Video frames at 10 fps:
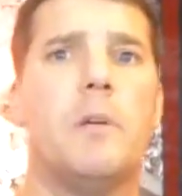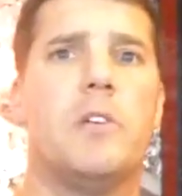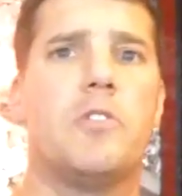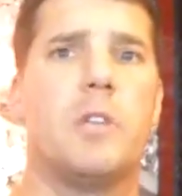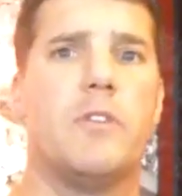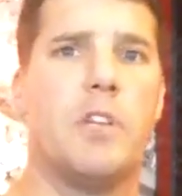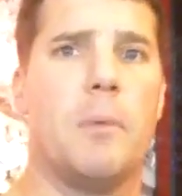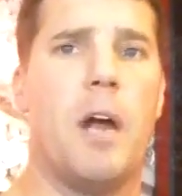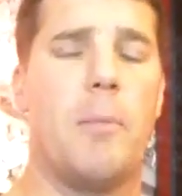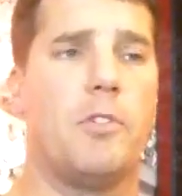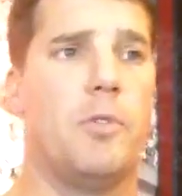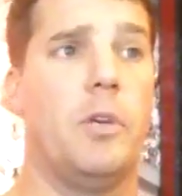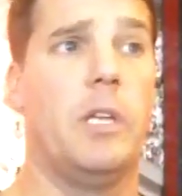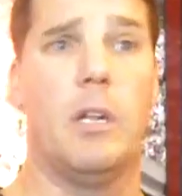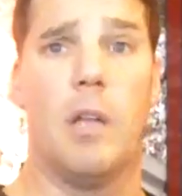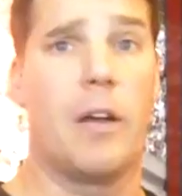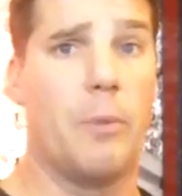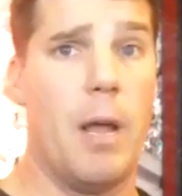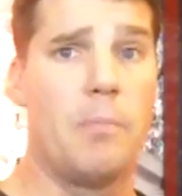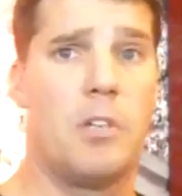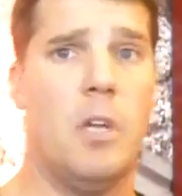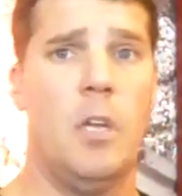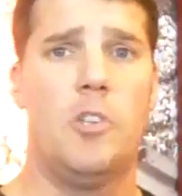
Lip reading: because it gives him an opportunity to get a lot of reps,